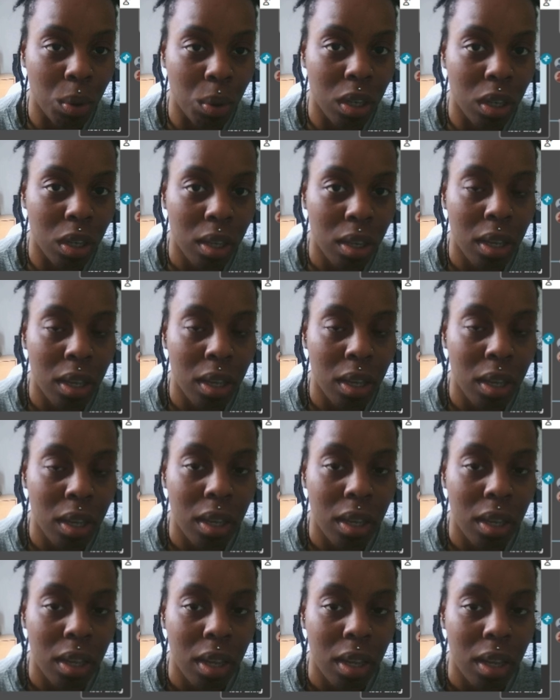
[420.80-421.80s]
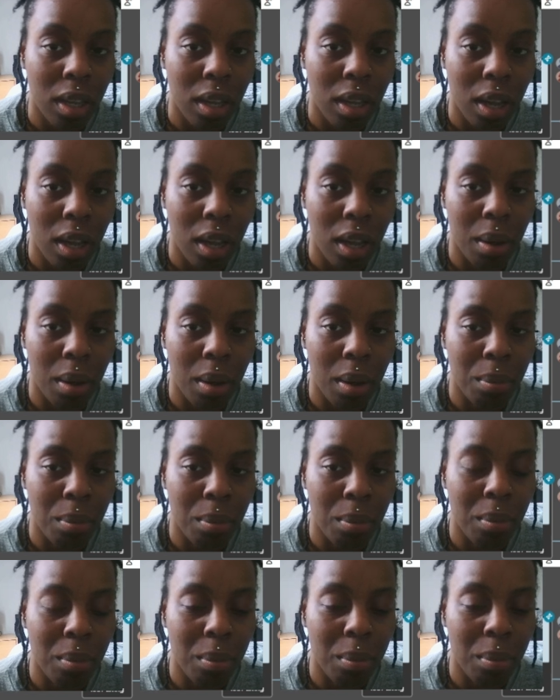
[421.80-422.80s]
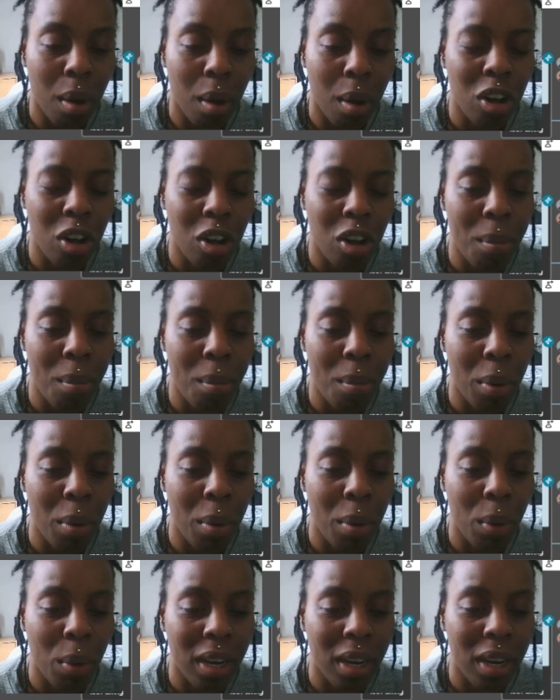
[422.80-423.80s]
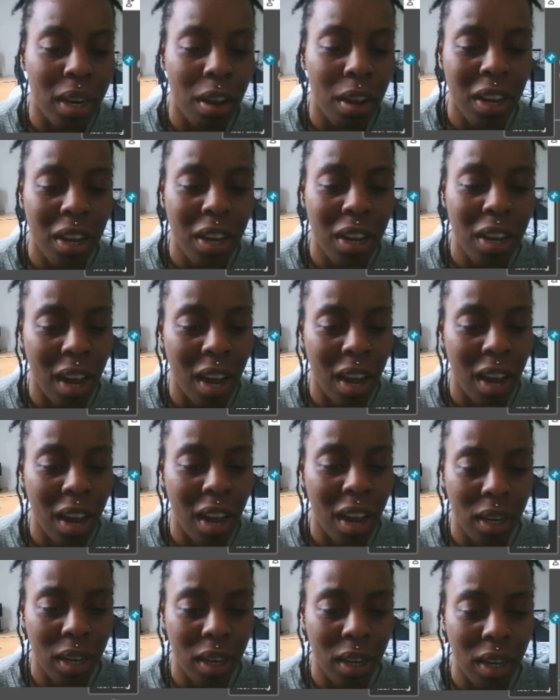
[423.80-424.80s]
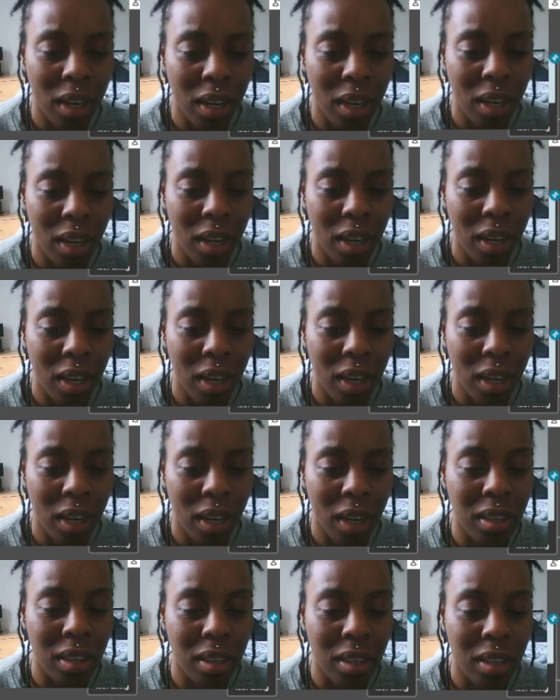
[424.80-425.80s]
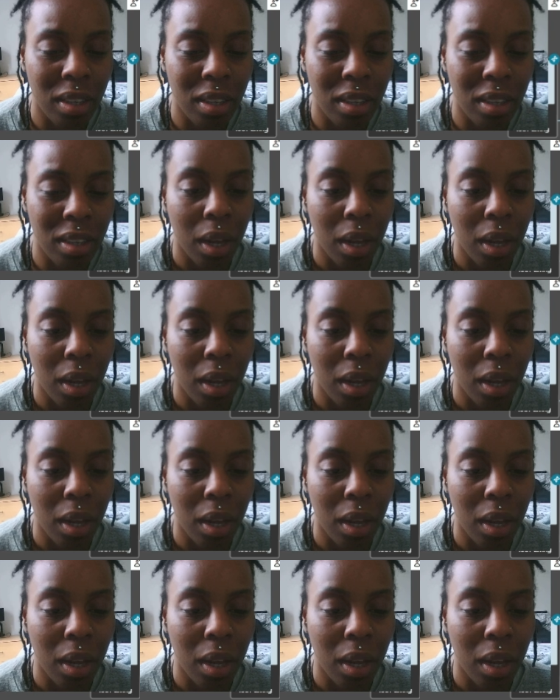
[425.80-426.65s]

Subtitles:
Millwood. But I can't remember if he died, was she listed on his?